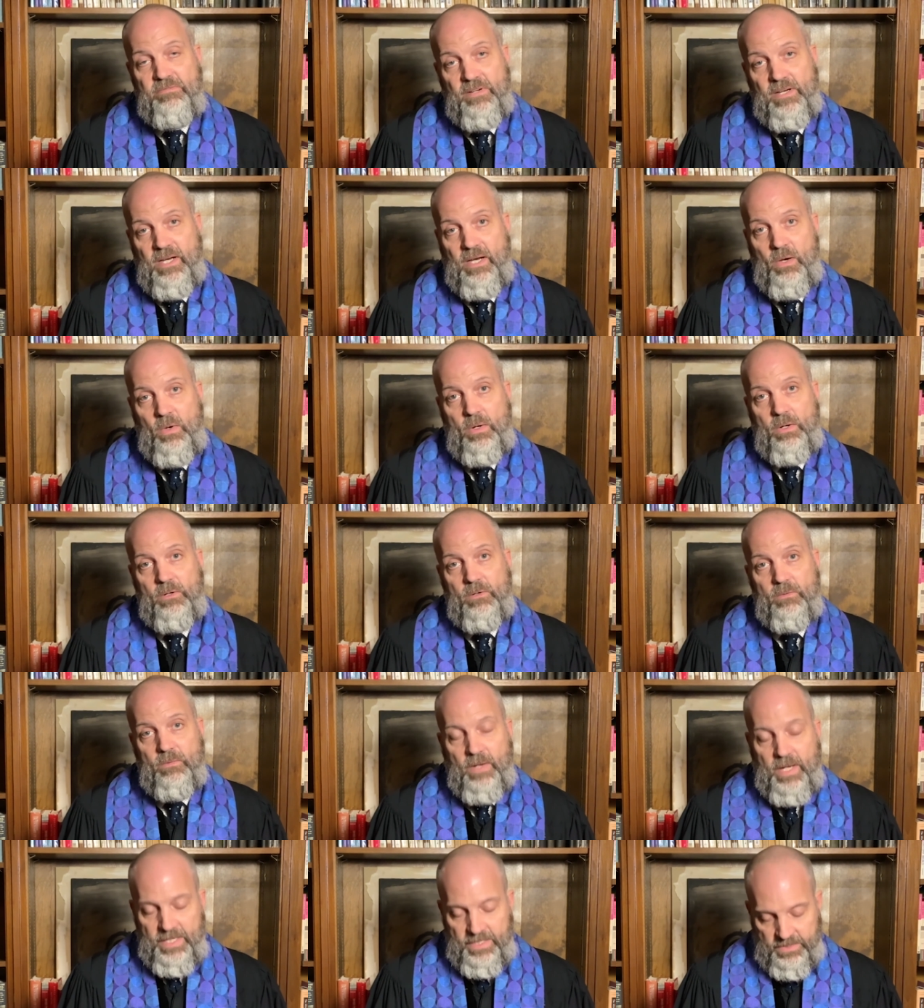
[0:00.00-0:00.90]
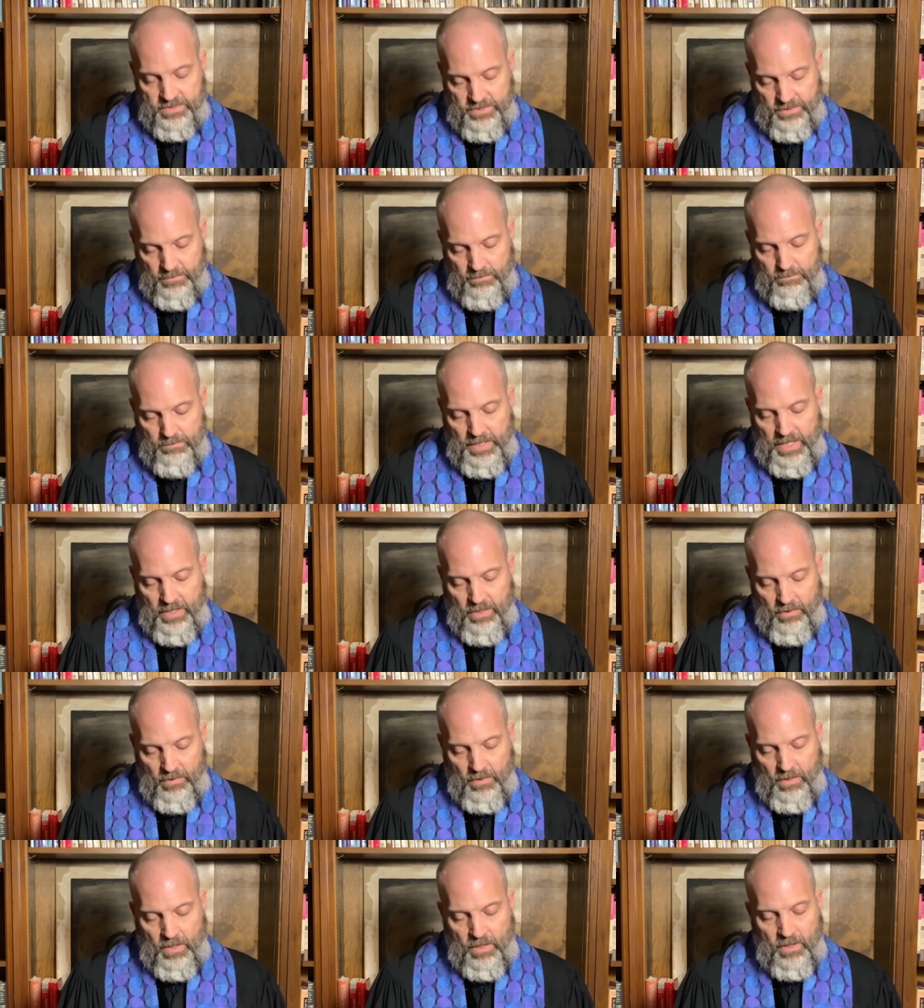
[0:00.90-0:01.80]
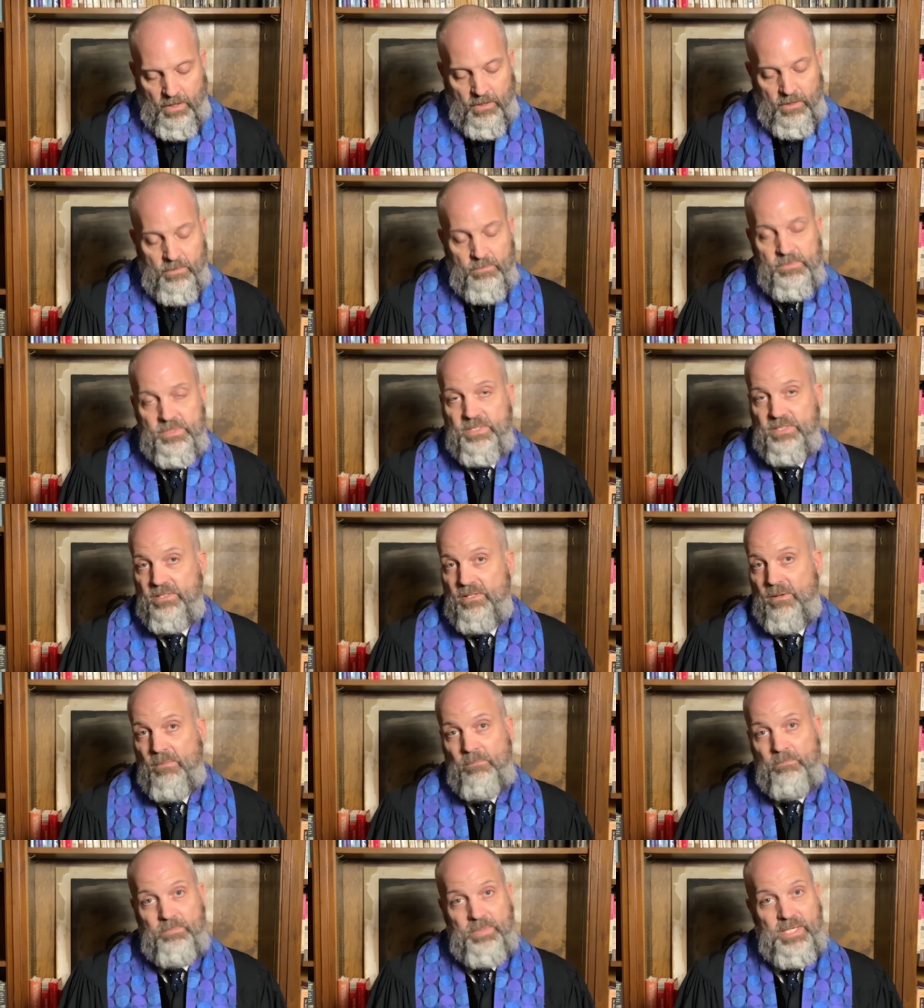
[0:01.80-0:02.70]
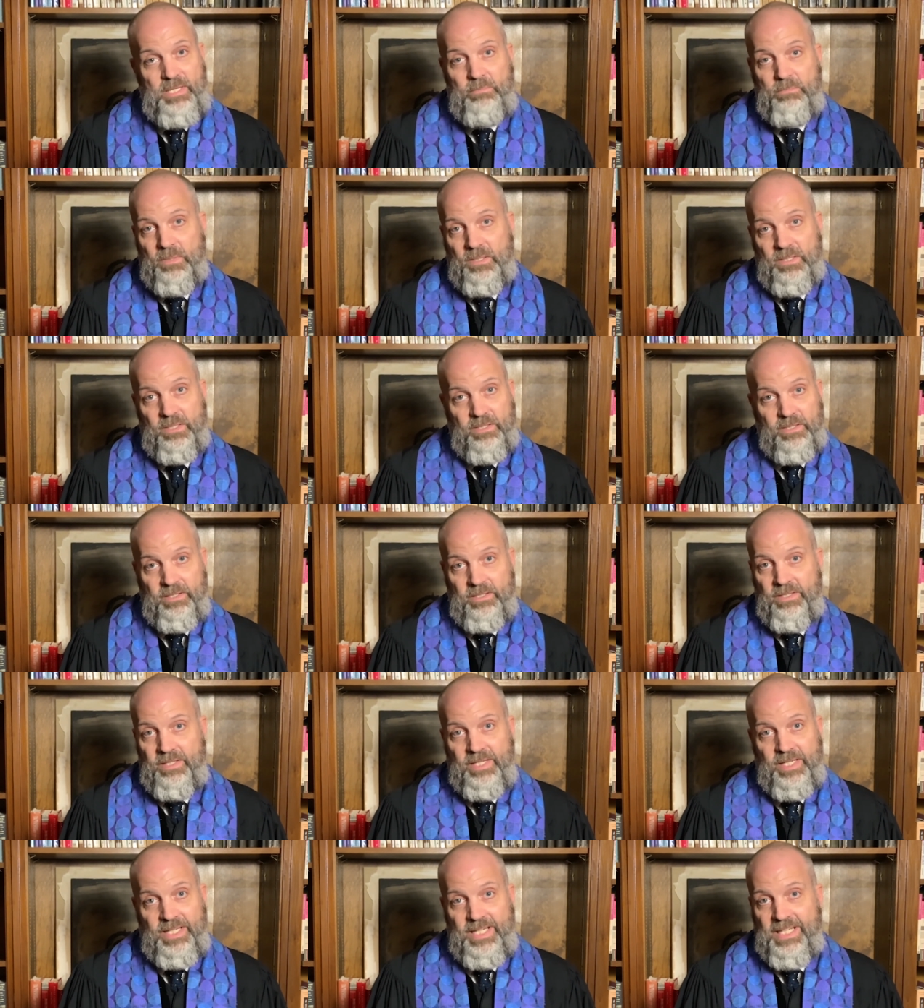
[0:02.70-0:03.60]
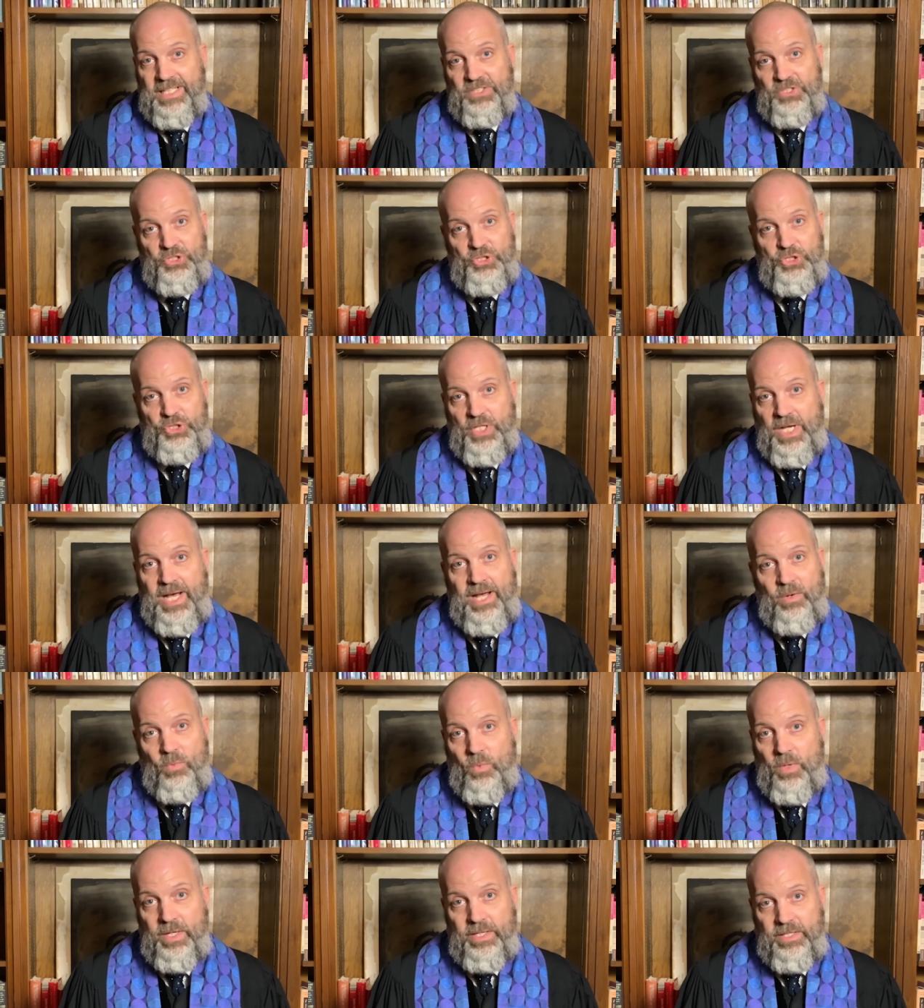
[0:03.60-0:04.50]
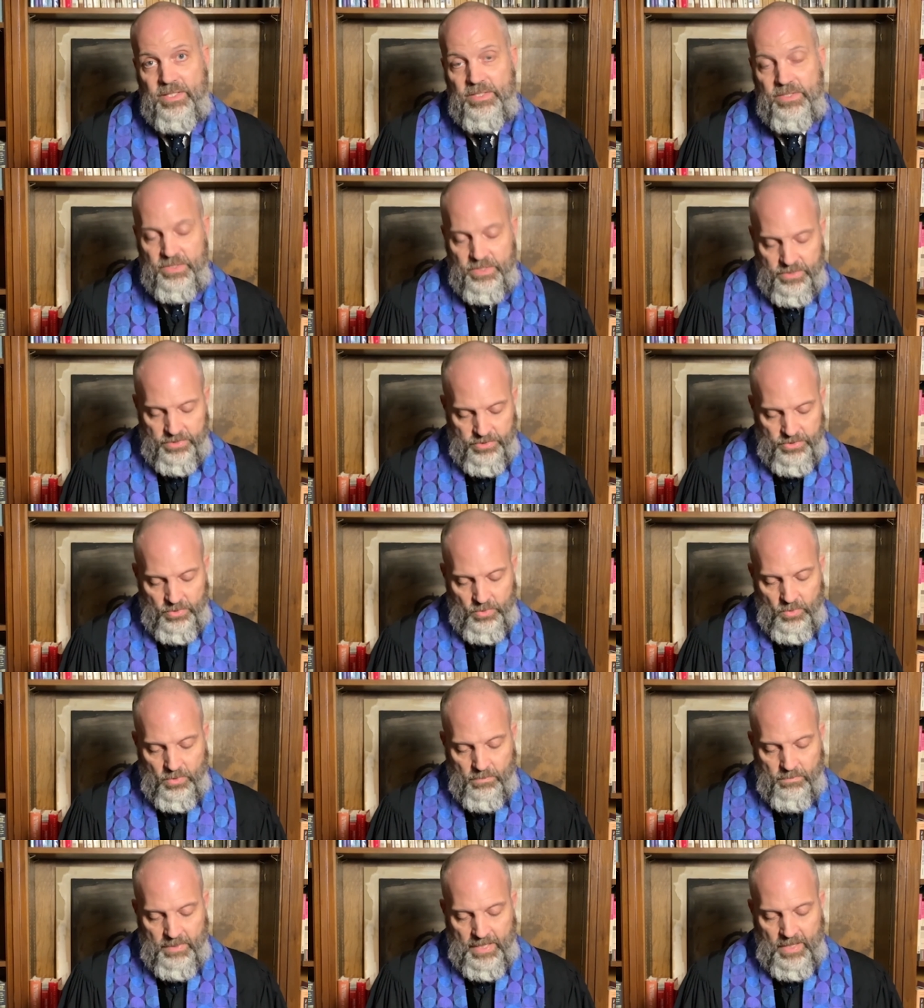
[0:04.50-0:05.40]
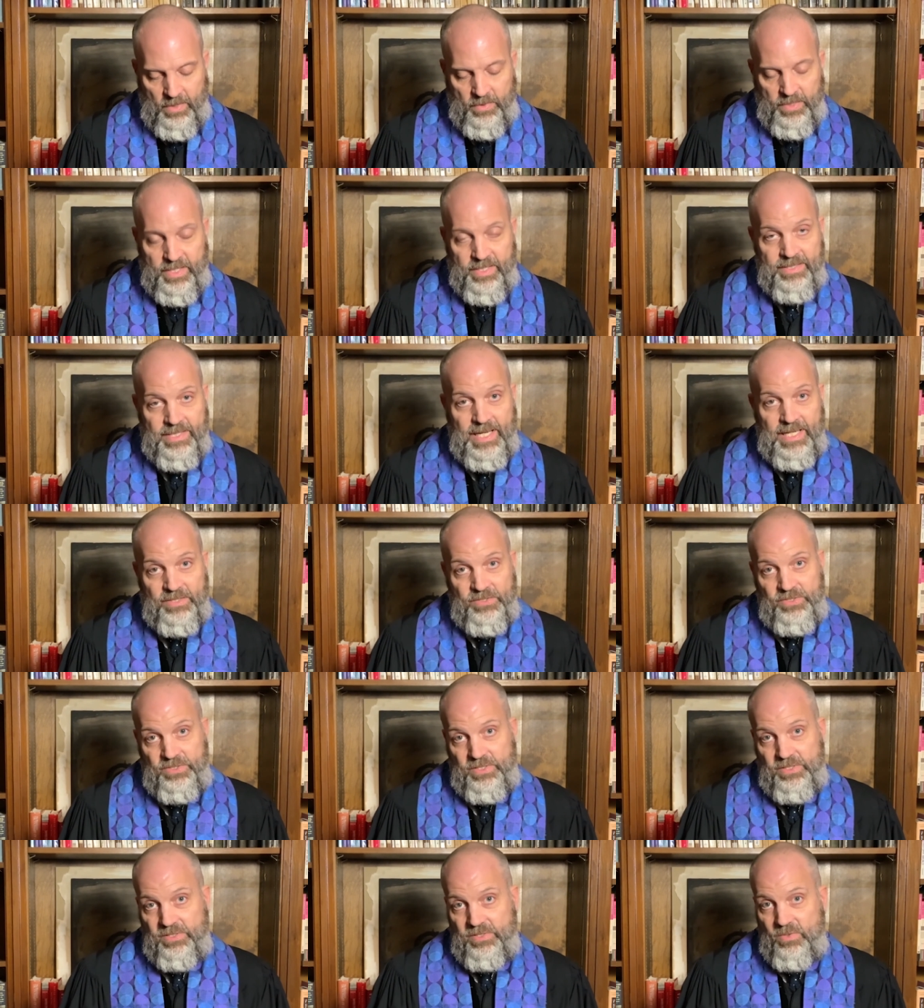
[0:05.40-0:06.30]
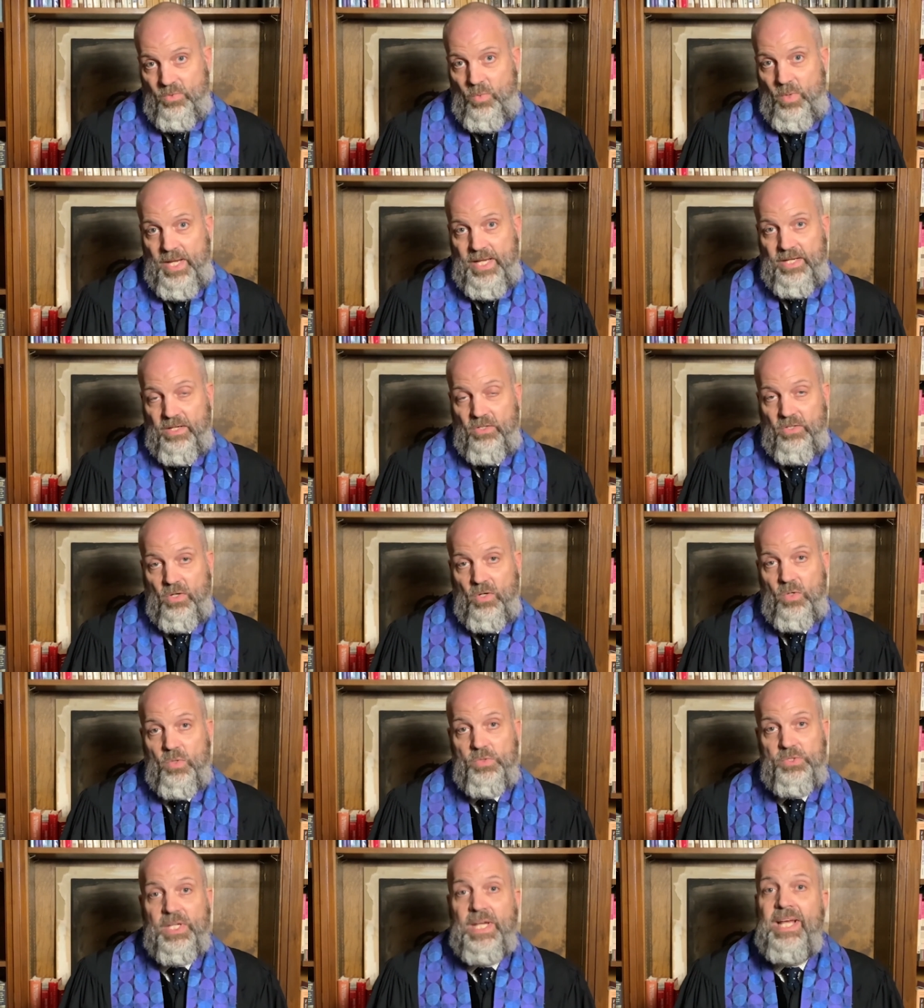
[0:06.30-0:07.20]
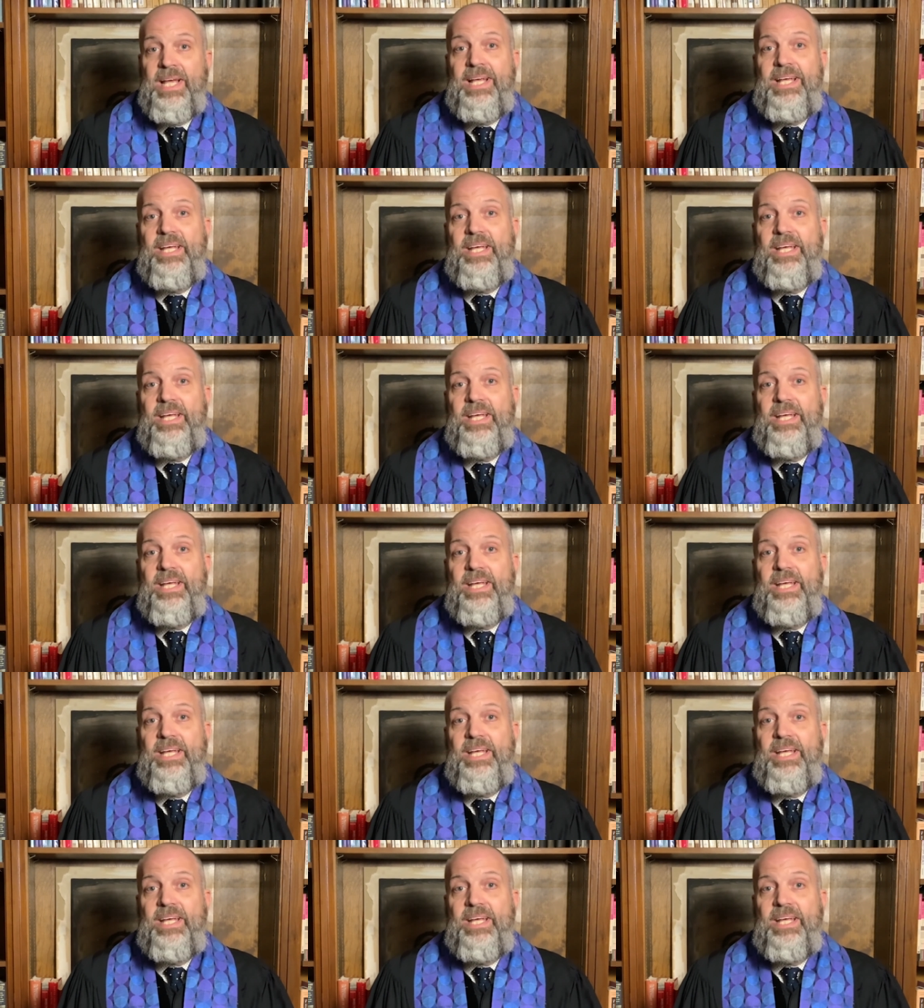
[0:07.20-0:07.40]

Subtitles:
our right to bear arms, some people are going to get shot. What can you do about it? That's just the way it goes.